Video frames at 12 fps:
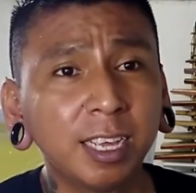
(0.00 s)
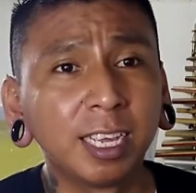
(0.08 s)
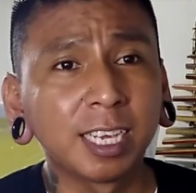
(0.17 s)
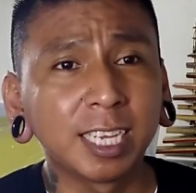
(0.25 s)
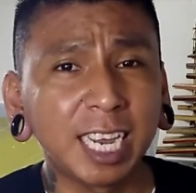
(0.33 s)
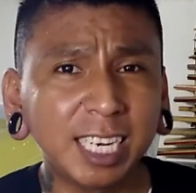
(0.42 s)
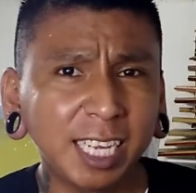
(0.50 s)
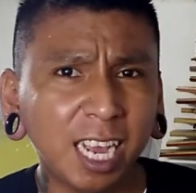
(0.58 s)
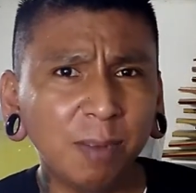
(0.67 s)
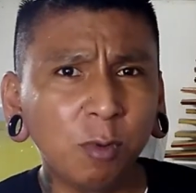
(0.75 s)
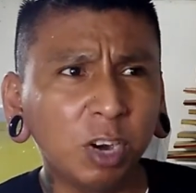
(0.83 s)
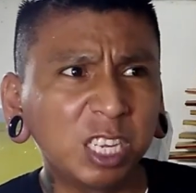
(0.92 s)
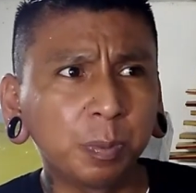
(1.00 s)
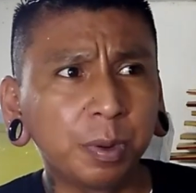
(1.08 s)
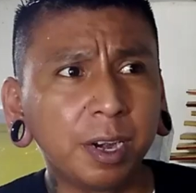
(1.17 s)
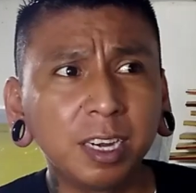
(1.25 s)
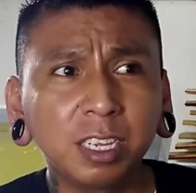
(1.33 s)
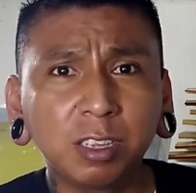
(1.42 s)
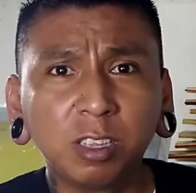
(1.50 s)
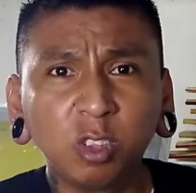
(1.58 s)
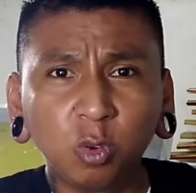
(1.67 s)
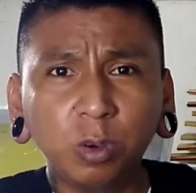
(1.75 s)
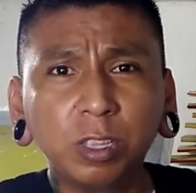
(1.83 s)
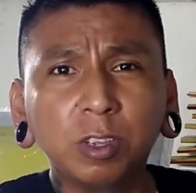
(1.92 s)
because I actually got more experience
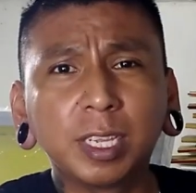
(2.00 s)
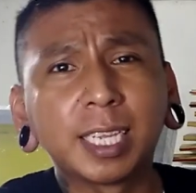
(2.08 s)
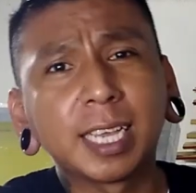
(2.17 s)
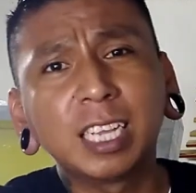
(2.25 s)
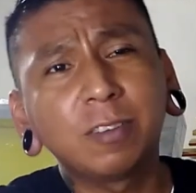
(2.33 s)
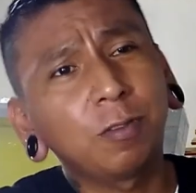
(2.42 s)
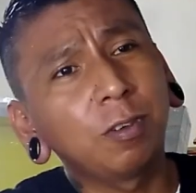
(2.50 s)
doing the designs